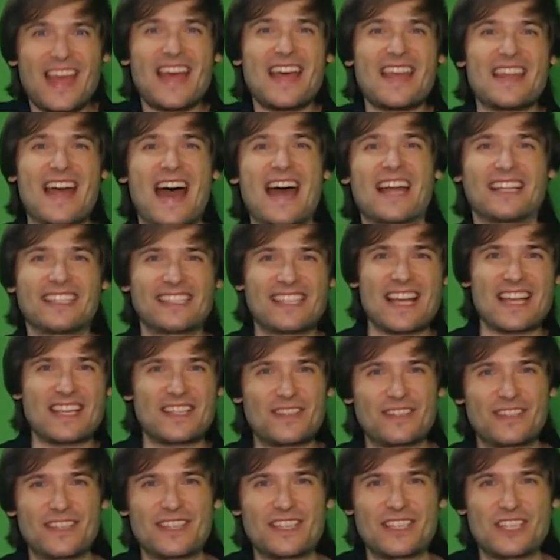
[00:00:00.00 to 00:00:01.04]
That'll take you
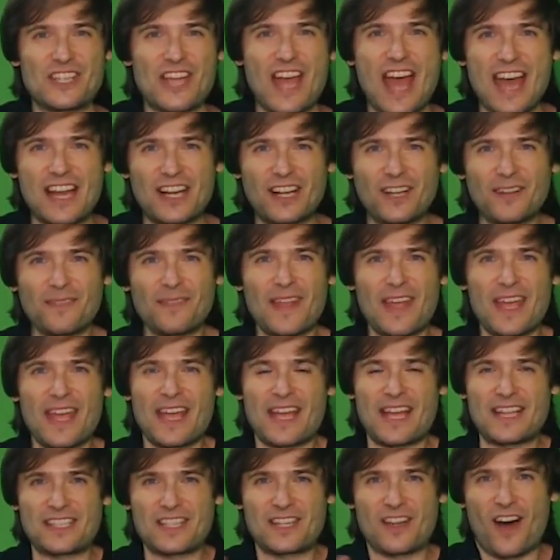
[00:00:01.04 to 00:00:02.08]
to the channel.
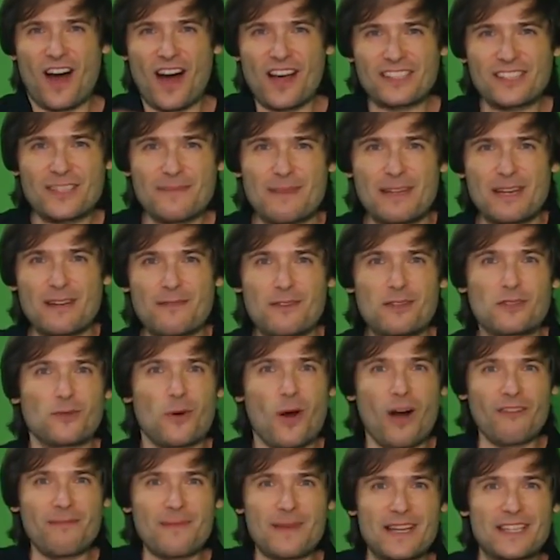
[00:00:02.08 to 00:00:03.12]
It's an awesome interview,
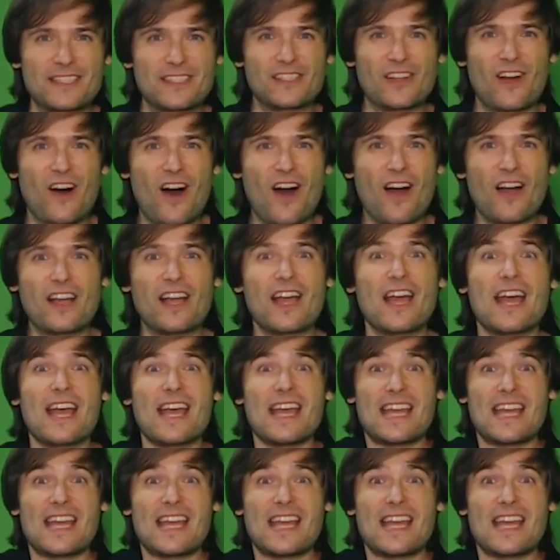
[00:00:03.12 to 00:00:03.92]
12 minutes long.